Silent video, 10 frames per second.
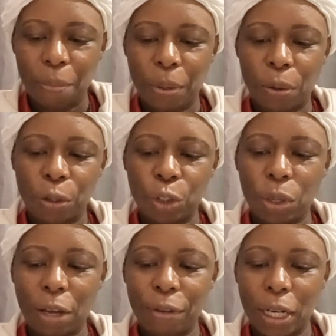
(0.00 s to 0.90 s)
Because
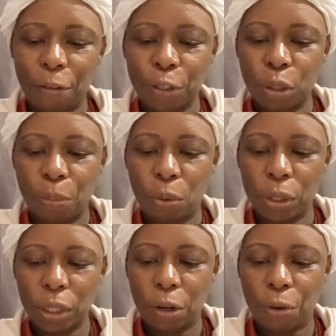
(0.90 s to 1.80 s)
you have enough
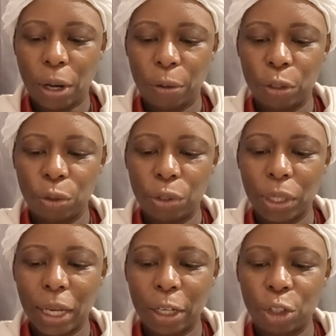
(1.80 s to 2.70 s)
support around you to
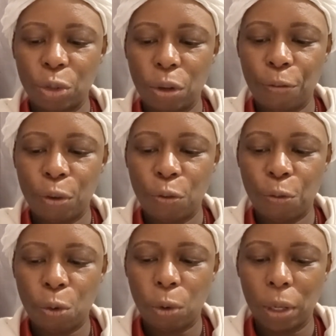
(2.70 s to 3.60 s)
catch you if you
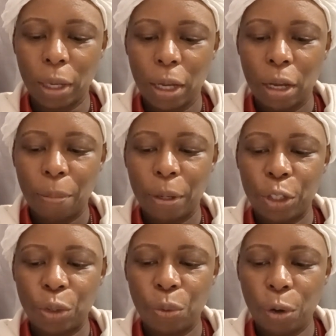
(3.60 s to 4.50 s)
fall,
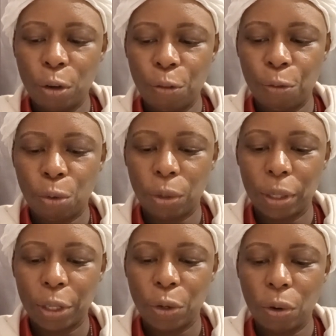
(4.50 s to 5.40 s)
but you won't fall.
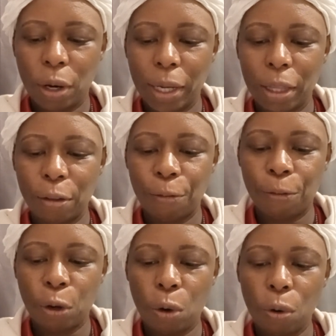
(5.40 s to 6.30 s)
You are in the
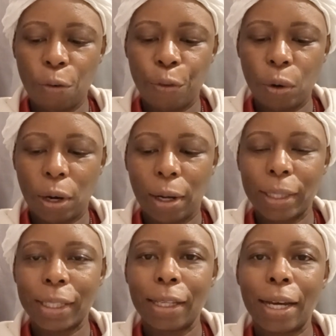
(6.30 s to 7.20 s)
flow of your
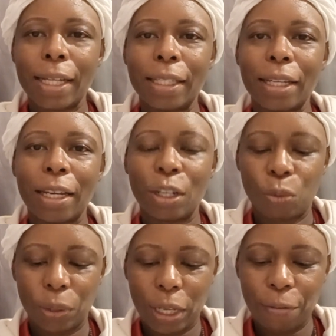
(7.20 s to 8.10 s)
heart's light and it
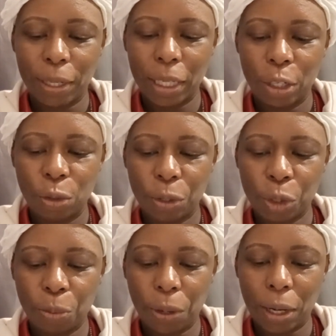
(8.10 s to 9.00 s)
will never lead you
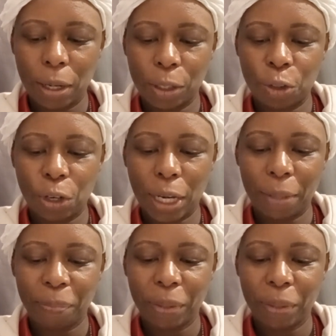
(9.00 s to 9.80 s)
astray.